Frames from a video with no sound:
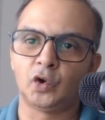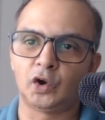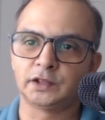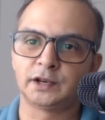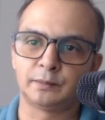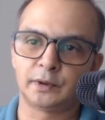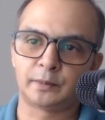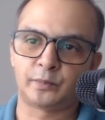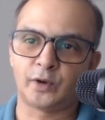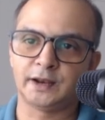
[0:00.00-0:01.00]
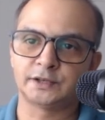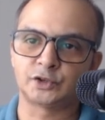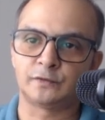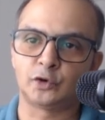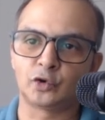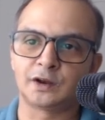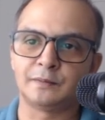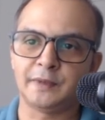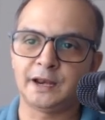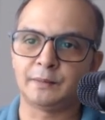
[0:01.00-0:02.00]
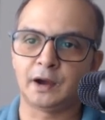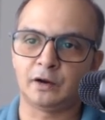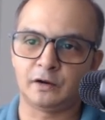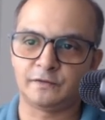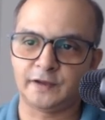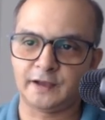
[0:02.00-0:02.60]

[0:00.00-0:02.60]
or the number of points of local minima of